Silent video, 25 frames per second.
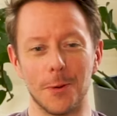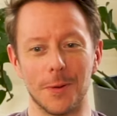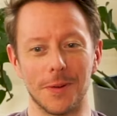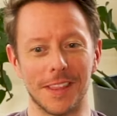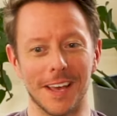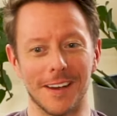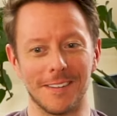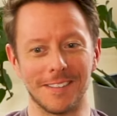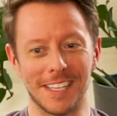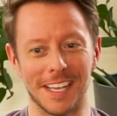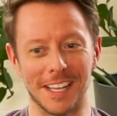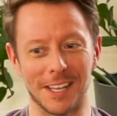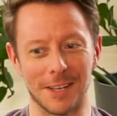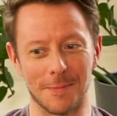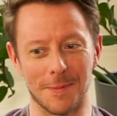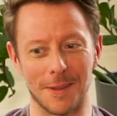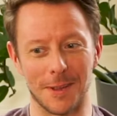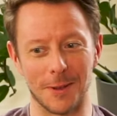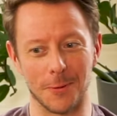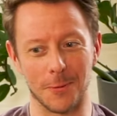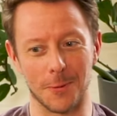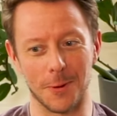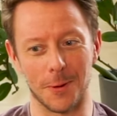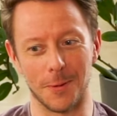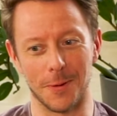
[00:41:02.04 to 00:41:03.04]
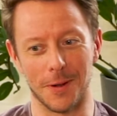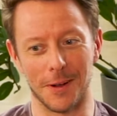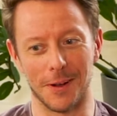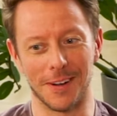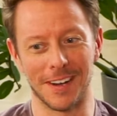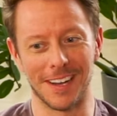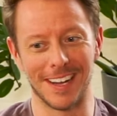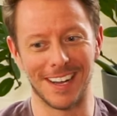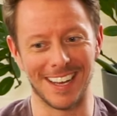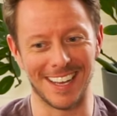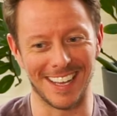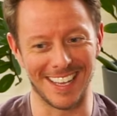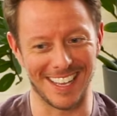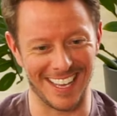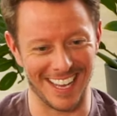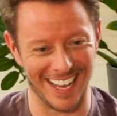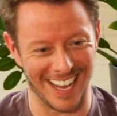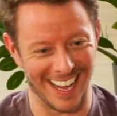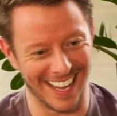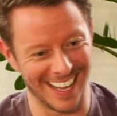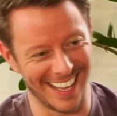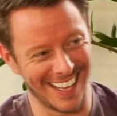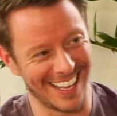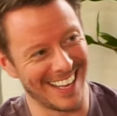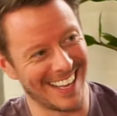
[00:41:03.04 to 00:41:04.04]
without telling me your woo-woo.
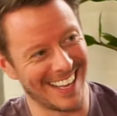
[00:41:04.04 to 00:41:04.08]
Yeah.